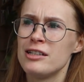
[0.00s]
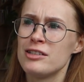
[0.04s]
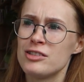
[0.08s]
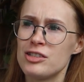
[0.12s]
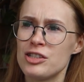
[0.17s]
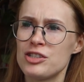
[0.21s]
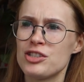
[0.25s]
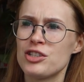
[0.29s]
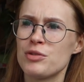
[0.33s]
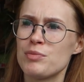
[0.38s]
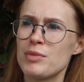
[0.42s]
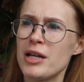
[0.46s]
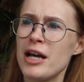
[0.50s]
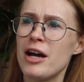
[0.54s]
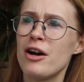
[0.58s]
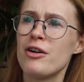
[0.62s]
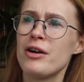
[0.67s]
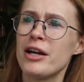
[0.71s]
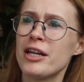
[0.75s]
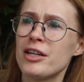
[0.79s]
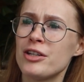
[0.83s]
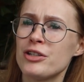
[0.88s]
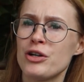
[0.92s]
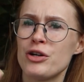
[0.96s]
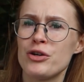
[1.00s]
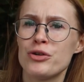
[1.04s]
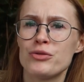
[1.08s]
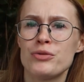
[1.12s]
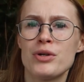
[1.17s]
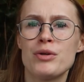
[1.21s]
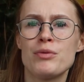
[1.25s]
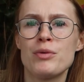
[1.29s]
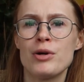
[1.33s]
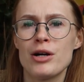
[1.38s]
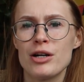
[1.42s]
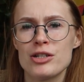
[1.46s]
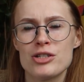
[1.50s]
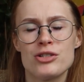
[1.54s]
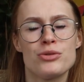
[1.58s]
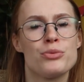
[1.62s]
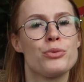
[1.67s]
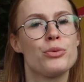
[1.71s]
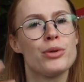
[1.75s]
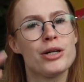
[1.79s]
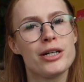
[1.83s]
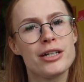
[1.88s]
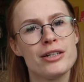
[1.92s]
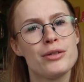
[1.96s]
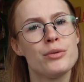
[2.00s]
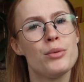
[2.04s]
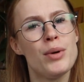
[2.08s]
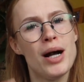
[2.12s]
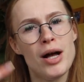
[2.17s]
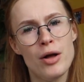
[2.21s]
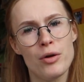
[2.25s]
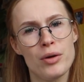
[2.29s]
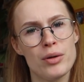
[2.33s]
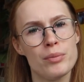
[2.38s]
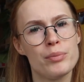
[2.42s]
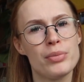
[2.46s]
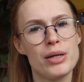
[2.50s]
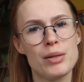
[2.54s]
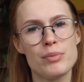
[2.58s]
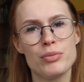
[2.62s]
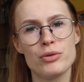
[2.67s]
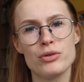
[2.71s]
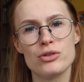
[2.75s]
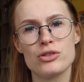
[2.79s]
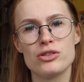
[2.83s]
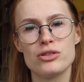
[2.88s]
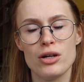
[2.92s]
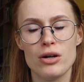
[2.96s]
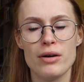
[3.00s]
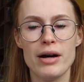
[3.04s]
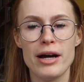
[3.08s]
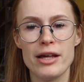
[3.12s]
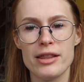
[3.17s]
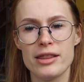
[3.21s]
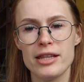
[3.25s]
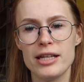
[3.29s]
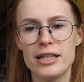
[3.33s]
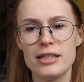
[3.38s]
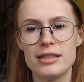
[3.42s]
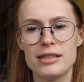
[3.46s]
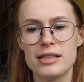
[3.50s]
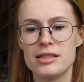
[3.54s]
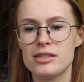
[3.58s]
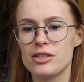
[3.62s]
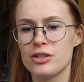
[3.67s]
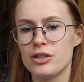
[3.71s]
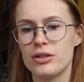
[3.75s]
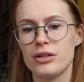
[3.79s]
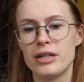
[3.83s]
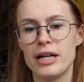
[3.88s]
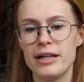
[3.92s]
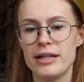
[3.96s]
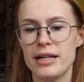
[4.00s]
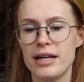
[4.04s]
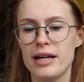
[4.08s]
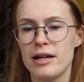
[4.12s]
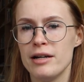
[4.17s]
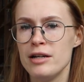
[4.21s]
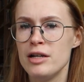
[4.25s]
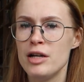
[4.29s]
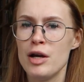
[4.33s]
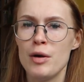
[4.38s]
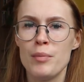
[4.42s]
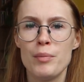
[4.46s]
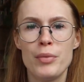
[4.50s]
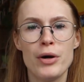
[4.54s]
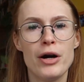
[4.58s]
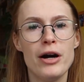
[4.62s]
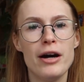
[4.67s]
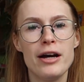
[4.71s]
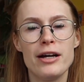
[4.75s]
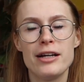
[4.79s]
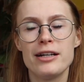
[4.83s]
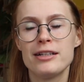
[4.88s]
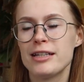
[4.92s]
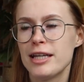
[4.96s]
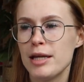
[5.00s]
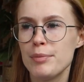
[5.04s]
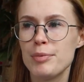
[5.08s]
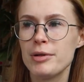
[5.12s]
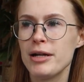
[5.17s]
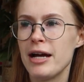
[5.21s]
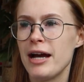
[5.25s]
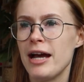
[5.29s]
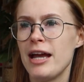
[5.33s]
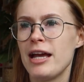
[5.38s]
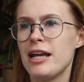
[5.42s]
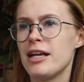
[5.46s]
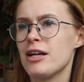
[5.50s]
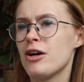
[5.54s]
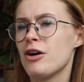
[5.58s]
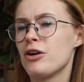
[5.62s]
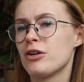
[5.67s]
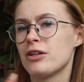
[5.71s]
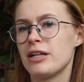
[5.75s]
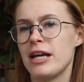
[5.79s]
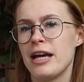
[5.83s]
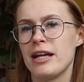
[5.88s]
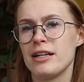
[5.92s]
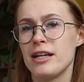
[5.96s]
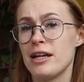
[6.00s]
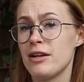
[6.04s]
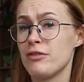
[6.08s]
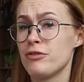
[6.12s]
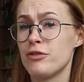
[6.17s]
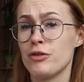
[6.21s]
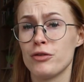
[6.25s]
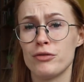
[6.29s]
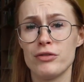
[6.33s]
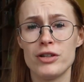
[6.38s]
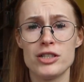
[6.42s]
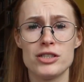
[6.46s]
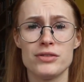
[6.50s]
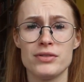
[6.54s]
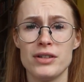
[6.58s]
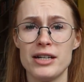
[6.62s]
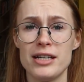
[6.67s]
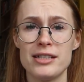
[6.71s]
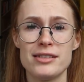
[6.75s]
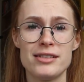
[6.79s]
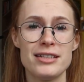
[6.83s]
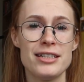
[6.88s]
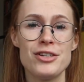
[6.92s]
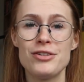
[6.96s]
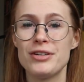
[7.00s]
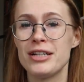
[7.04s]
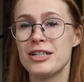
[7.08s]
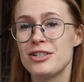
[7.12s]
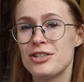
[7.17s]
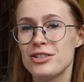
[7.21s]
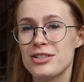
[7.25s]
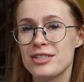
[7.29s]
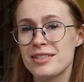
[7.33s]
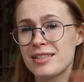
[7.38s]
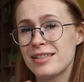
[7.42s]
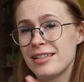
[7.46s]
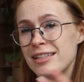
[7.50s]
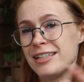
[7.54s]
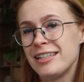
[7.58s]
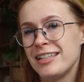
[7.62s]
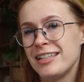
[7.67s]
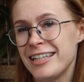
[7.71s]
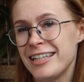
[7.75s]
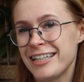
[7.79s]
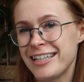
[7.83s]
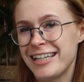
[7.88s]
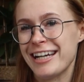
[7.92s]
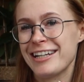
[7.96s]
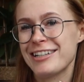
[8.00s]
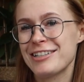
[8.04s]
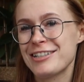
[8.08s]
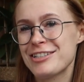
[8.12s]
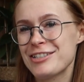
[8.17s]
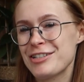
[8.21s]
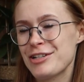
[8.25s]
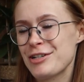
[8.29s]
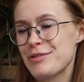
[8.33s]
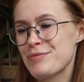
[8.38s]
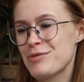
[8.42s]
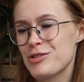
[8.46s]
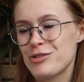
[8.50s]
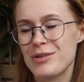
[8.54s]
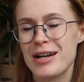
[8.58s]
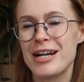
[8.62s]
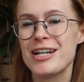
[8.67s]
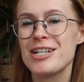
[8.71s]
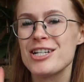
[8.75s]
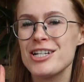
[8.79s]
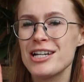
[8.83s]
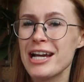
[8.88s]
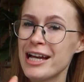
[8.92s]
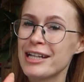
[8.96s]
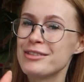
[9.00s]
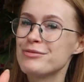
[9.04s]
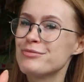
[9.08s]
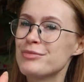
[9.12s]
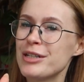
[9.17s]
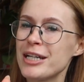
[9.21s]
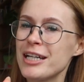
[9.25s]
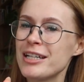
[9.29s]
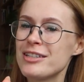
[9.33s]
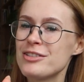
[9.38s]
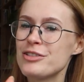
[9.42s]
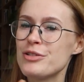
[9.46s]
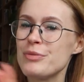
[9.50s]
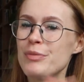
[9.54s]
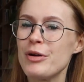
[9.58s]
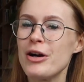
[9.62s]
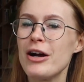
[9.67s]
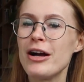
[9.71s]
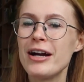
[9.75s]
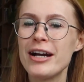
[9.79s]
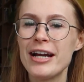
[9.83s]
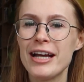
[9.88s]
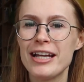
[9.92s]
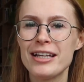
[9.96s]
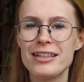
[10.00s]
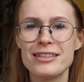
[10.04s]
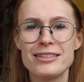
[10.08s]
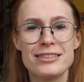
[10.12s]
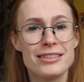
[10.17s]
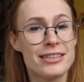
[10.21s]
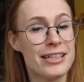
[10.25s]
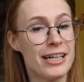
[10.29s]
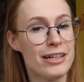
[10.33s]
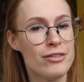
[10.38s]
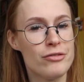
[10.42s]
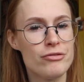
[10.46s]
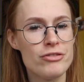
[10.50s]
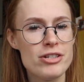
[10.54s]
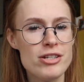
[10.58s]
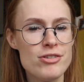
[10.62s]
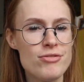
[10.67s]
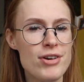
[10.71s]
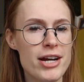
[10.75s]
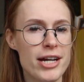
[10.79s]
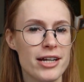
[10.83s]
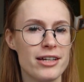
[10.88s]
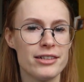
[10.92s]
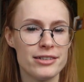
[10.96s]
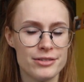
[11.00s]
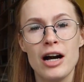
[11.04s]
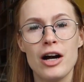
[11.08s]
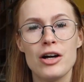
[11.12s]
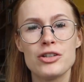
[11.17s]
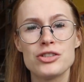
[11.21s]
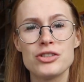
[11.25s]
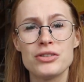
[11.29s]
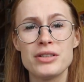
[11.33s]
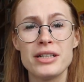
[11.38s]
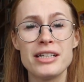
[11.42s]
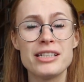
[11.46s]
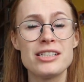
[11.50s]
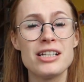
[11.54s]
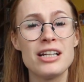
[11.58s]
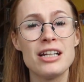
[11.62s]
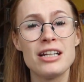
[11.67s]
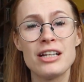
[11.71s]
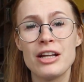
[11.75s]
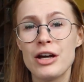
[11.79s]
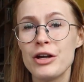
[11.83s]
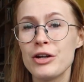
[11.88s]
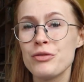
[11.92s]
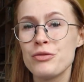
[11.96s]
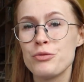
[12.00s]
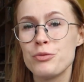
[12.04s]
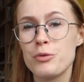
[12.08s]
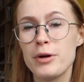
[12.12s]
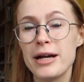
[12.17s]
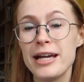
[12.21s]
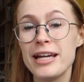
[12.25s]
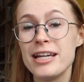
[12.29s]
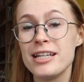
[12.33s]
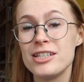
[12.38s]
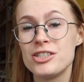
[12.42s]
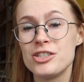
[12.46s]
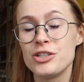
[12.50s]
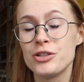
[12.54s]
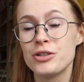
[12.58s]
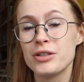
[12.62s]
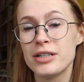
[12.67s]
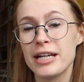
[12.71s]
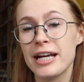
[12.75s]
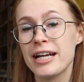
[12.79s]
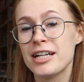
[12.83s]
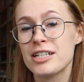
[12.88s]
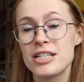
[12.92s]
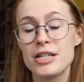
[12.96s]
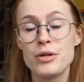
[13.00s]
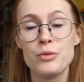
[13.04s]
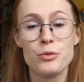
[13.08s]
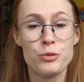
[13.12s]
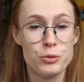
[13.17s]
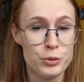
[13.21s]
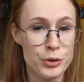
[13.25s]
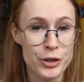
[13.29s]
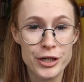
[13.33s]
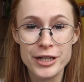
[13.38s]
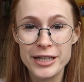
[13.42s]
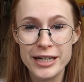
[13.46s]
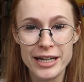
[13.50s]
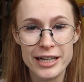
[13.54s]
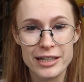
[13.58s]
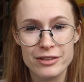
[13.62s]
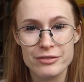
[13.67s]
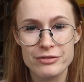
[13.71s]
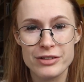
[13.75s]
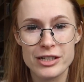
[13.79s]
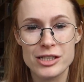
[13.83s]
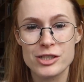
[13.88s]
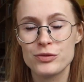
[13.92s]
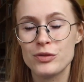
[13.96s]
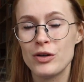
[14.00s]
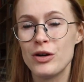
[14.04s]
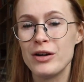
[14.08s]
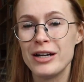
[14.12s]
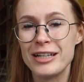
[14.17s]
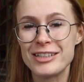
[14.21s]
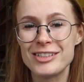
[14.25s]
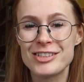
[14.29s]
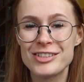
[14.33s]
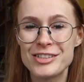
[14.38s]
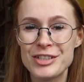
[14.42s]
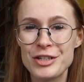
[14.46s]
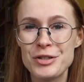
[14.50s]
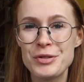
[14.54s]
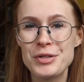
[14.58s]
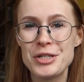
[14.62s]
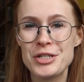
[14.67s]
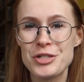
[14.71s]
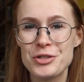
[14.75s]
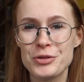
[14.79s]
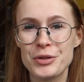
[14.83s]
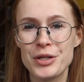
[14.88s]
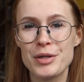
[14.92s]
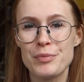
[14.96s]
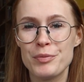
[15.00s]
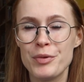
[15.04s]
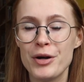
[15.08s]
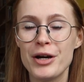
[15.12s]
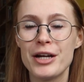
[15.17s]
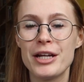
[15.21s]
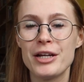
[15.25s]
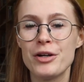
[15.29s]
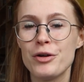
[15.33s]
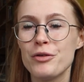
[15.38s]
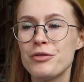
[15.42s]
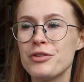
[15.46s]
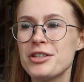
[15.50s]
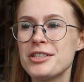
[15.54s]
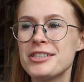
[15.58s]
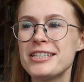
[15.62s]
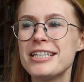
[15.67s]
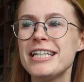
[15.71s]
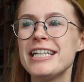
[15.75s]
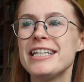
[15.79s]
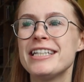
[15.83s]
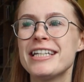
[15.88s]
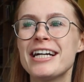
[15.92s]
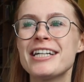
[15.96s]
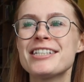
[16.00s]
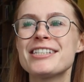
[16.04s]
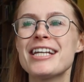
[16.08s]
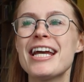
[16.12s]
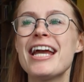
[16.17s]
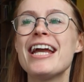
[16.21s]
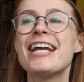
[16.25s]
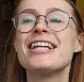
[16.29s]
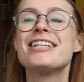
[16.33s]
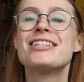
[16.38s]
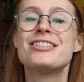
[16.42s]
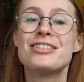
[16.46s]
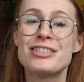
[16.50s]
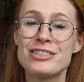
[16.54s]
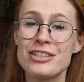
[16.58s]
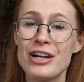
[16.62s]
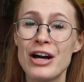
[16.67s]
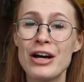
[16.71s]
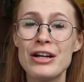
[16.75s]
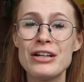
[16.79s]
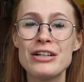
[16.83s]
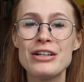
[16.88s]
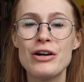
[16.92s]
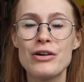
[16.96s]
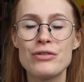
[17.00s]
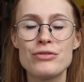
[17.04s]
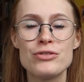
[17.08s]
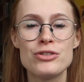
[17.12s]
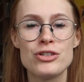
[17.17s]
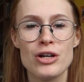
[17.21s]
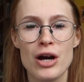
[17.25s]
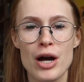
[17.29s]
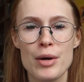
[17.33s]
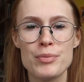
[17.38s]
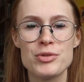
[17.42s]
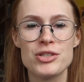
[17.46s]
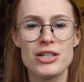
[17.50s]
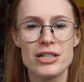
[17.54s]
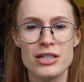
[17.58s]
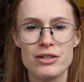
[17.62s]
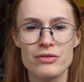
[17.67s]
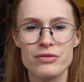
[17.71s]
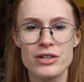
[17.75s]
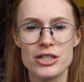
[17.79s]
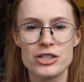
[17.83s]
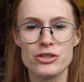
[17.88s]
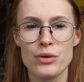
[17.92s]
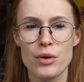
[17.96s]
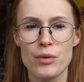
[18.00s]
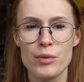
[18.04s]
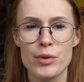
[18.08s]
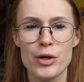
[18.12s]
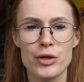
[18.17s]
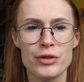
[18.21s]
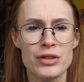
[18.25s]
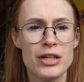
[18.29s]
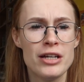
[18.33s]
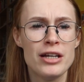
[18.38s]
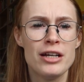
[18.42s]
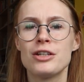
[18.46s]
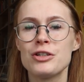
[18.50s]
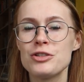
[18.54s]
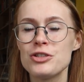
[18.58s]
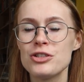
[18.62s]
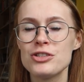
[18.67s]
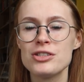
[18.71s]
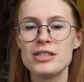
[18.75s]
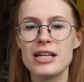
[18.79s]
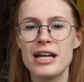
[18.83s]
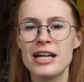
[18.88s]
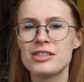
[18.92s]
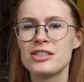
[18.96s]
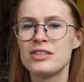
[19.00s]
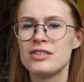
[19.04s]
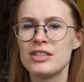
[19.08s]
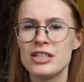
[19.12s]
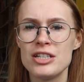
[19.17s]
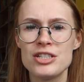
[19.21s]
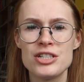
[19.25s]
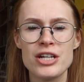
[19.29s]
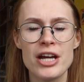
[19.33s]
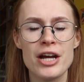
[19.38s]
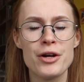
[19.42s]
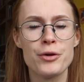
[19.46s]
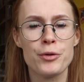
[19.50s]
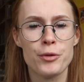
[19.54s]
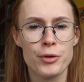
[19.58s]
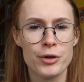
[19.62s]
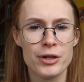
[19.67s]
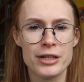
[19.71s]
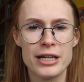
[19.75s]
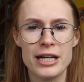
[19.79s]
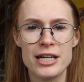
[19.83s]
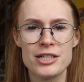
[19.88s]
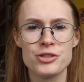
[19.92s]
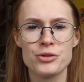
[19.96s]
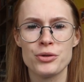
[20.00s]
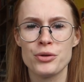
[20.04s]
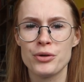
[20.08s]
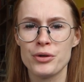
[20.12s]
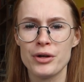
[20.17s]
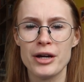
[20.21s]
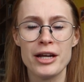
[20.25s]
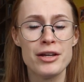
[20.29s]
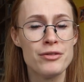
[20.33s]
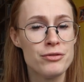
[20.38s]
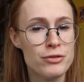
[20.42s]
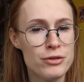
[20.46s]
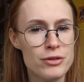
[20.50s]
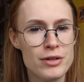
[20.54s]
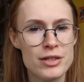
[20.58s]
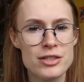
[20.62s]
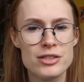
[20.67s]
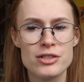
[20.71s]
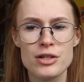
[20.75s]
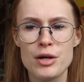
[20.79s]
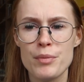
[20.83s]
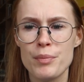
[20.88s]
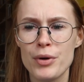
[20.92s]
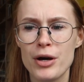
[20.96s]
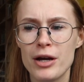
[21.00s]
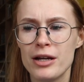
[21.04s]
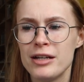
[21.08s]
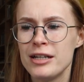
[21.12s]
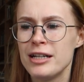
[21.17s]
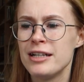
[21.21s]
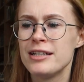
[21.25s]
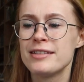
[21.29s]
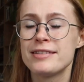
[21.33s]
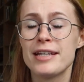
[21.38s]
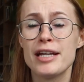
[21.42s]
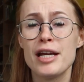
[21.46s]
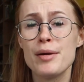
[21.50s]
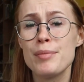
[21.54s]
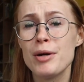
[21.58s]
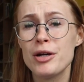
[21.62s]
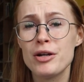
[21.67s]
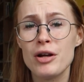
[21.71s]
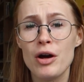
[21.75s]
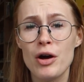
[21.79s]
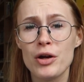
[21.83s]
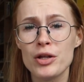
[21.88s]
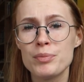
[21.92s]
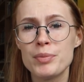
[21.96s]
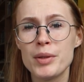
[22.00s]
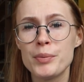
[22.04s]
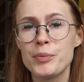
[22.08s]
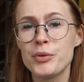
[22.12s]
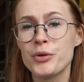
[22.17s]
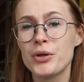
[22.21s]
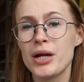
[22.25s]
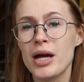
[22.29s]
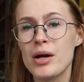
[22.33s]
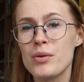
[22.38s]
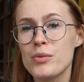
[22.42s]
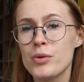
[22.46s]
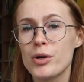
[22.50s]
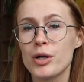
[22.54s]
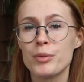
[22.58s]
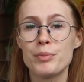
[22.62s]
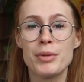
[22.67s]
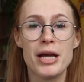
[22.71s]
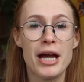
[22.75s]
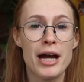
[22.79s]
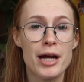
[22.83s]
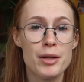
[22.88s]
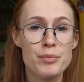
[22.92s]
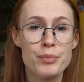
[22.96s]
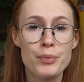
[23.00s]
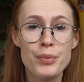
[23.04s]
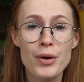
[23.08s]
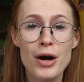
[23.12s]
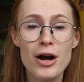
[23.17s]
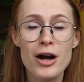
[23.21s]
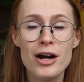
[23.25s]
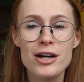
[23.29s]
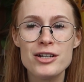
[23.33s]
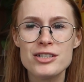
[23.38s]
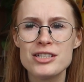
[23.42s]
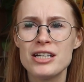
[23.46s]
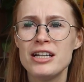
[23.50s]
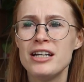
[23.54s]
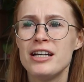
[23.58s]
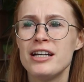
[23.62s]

system now. And you know, rewards work well on people. So I think that's a good idea. But keep an eye on that. If your festival has that, you can just gather some trash and bring it to the bar and get a free drink. Also, there's a lot of ways you could actually work at a festival and still enjoy the party. Obviously, there's a ton of jobs in the festival world, not just as a DJ, organizer, or influencer, but think about all the people that work behind bars.